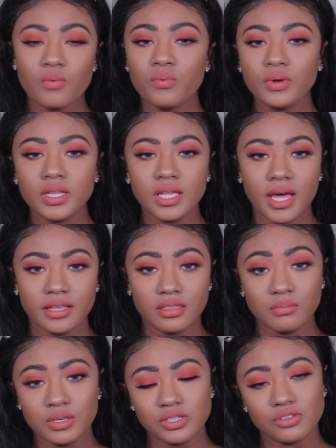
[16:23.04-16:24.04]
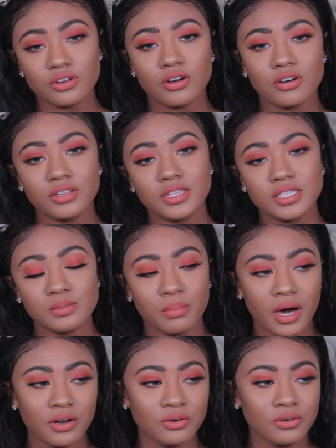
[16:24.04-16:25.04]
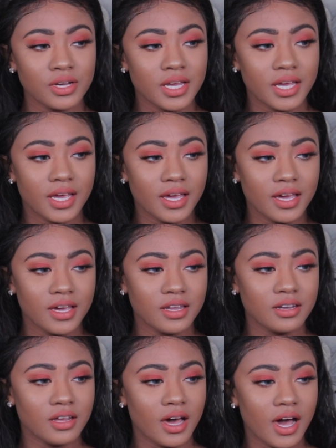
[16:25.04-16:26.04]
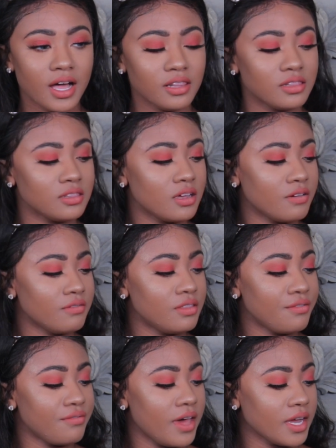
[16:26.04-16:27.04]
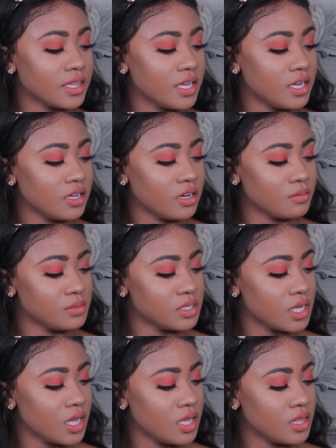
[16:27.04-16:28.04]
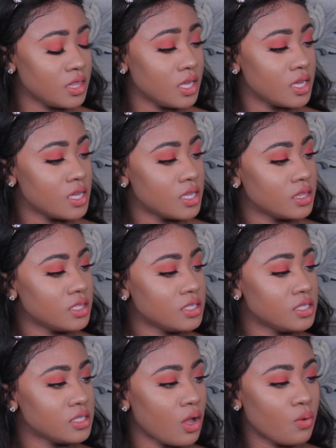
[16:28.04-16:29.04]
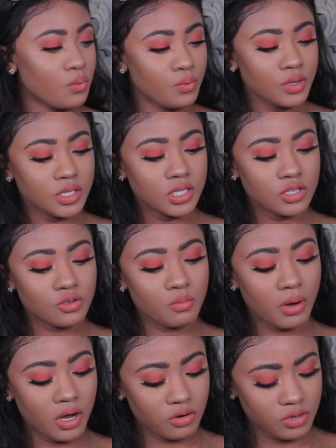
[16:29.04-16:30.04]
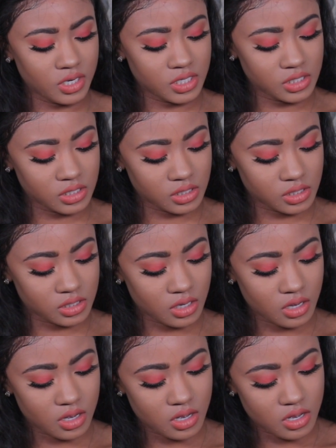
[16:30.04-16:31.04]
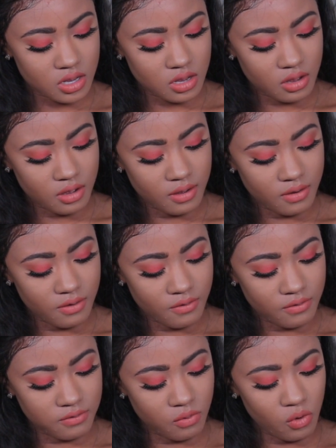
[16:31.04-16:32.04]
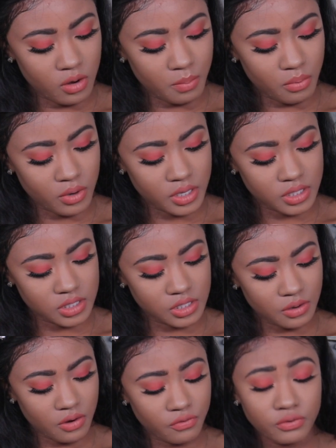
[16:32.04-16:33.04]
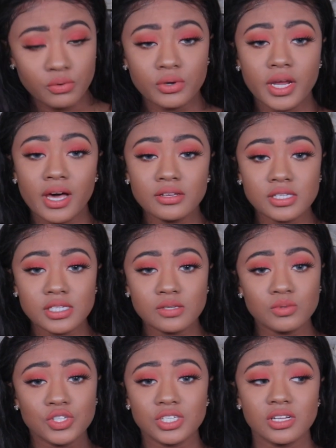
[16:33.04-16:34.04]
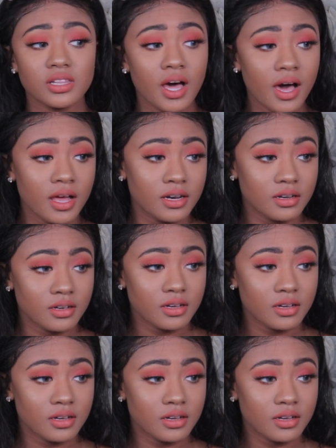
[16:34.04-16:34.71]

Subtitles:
Really like the mister on this bottle, and I love the fact that it comes in this really cute bottle, and it's 4.0 fluid ounces, which is a lot